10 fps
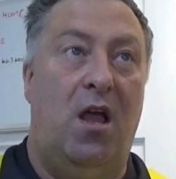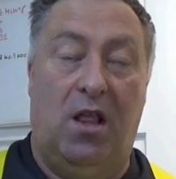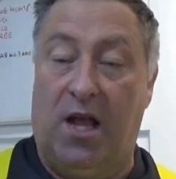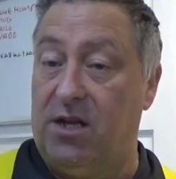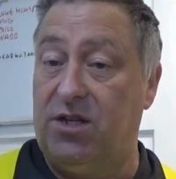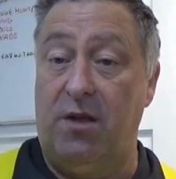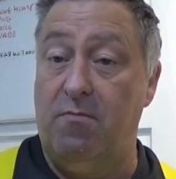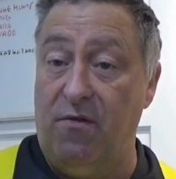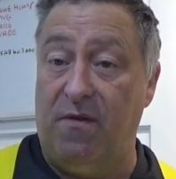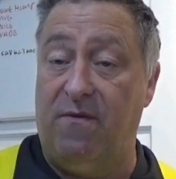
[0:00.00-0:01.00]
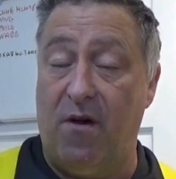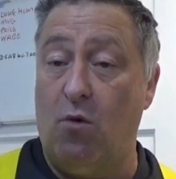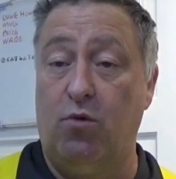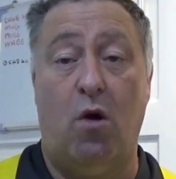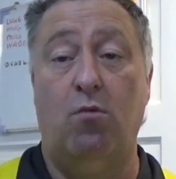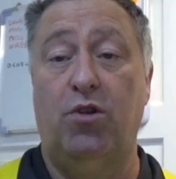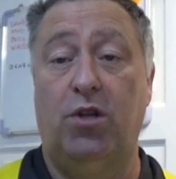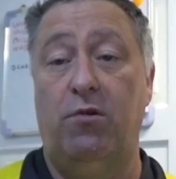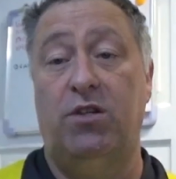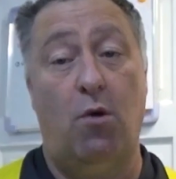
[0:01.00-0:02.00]
Like I say, moving forward, what I'm going to
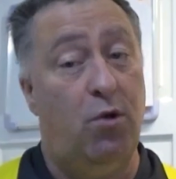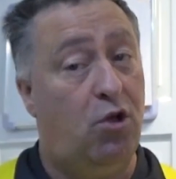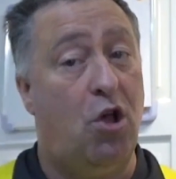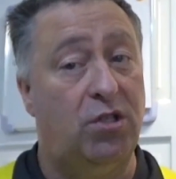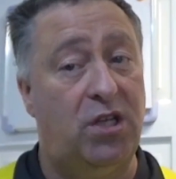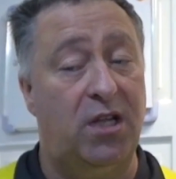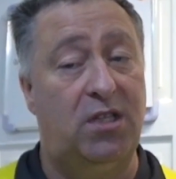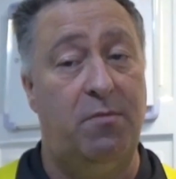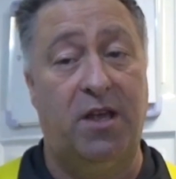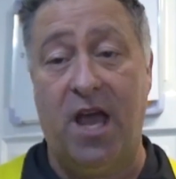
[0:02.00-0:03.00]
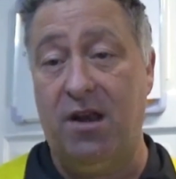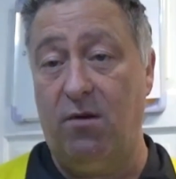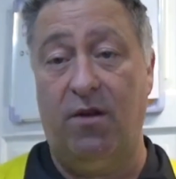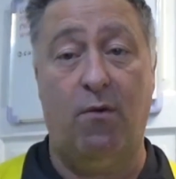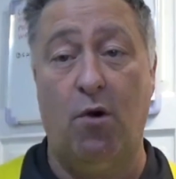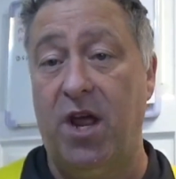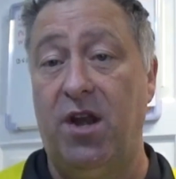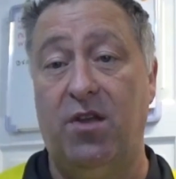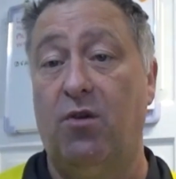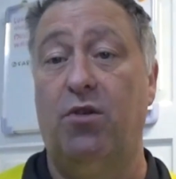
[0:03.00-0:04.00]
do is I will contact him again if I want
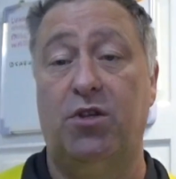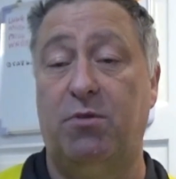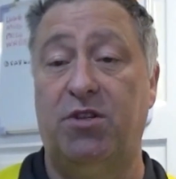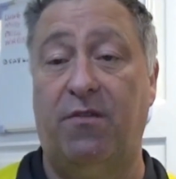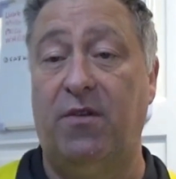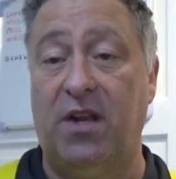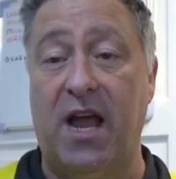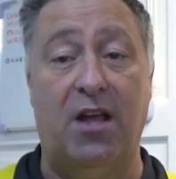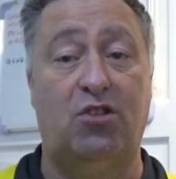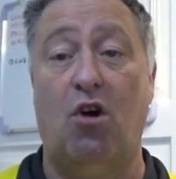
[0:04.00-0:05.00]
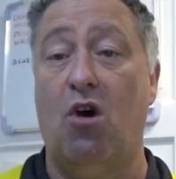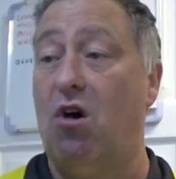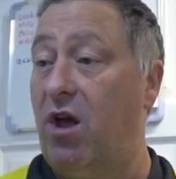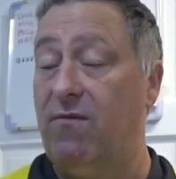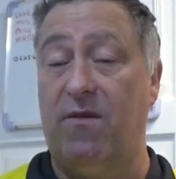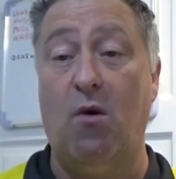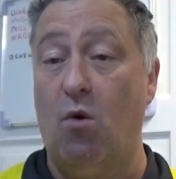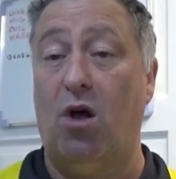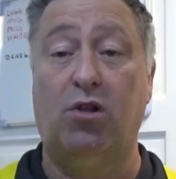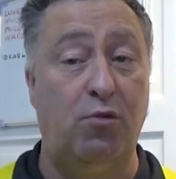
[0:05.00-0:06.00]
any other specific darts, or what
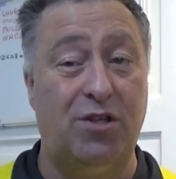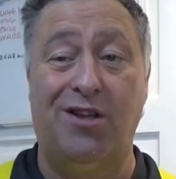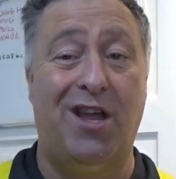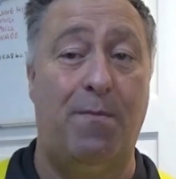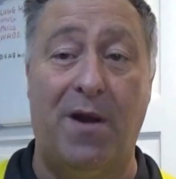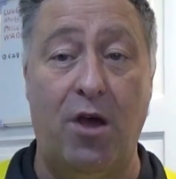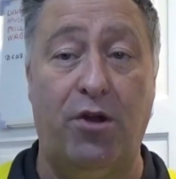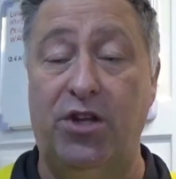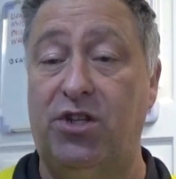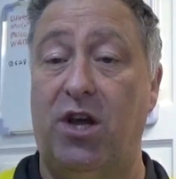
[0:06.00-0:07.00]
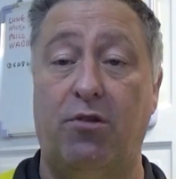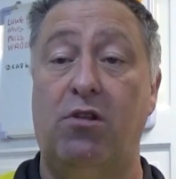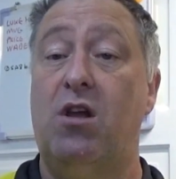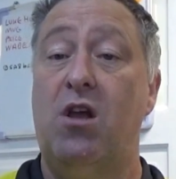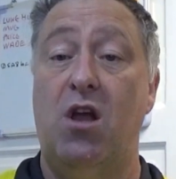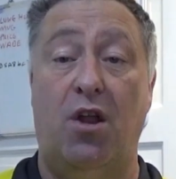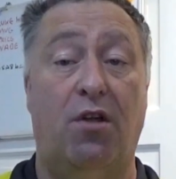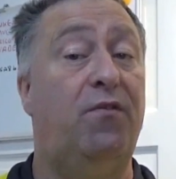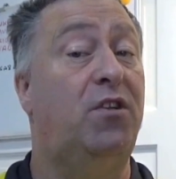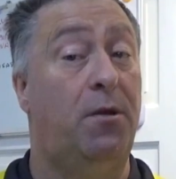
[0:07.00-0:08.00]
I'll do is I'll keep an eye on his channel. And
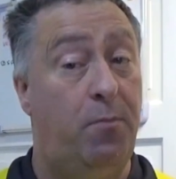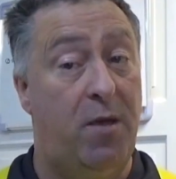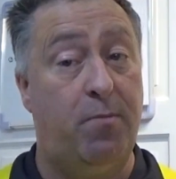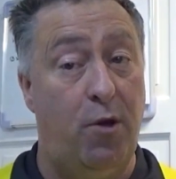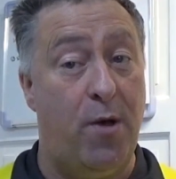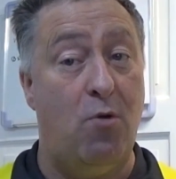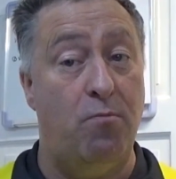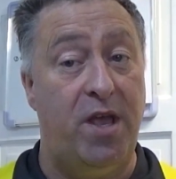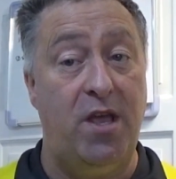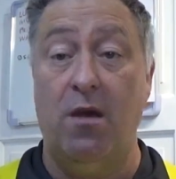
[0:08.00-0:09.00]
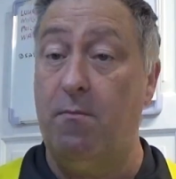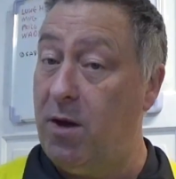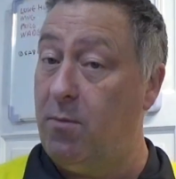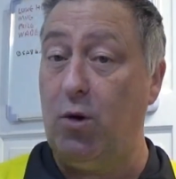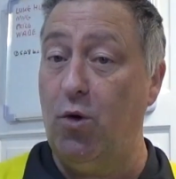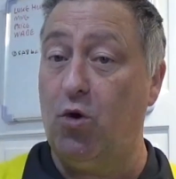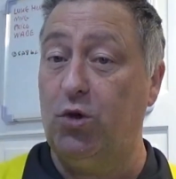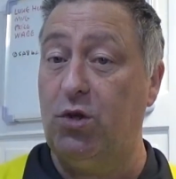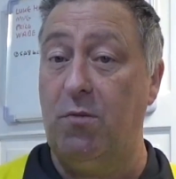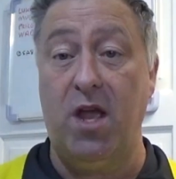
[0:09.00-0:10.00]
obviously, people who help me and people who are
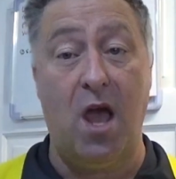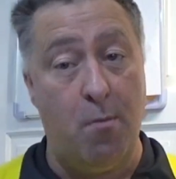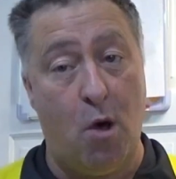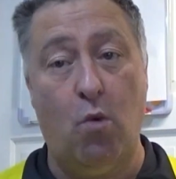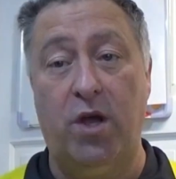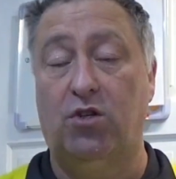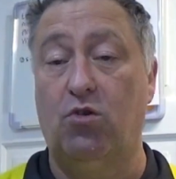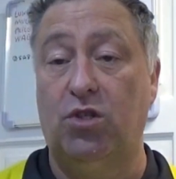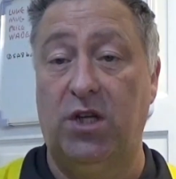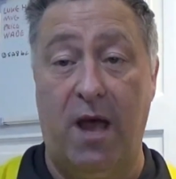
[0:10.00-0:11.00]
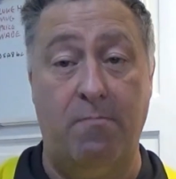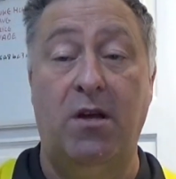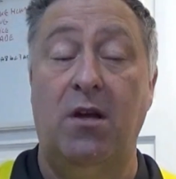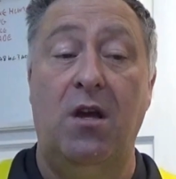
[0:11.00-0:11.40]
good to me, I'm always good to them.